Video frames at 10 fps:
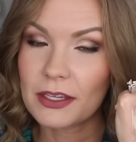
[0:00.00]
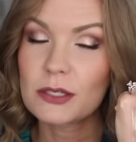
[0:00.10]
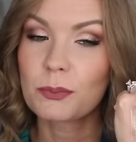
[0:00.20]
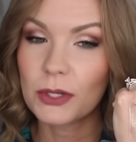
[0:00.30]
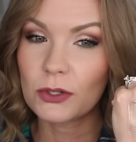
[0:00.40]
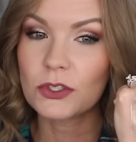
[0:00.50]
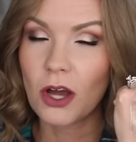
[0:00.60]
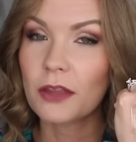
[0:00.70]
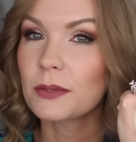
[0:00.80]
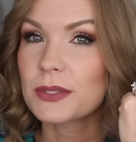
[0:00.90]
these build
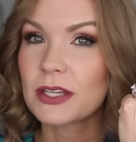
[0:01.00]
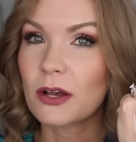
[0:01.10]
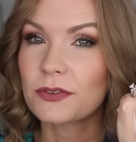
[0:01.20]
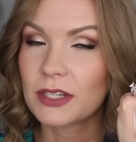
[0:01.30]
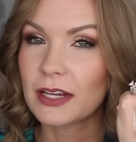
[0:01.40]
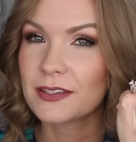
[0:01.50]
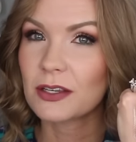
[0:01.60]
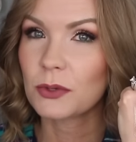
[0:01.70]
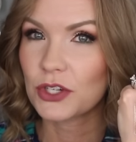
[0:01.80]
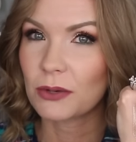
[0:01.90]
on themselves nicely,
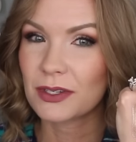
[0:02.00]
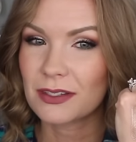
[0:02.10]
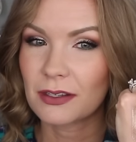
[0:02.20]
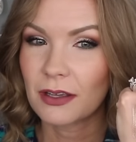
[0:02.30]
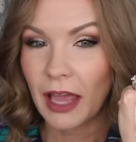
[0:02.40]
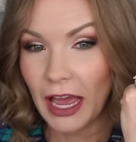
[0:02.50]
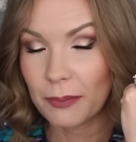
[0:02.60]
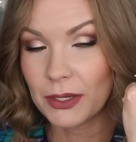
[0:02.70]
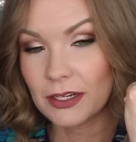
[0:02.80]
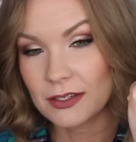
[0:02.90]
which I was
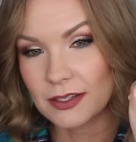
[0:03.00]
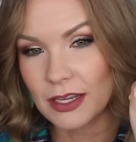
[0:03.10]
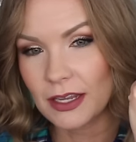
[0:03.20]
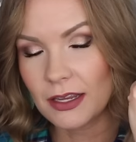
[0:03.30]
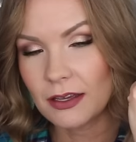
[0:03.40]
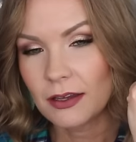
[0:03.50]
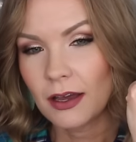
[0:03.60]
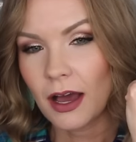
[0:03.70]
happy to see.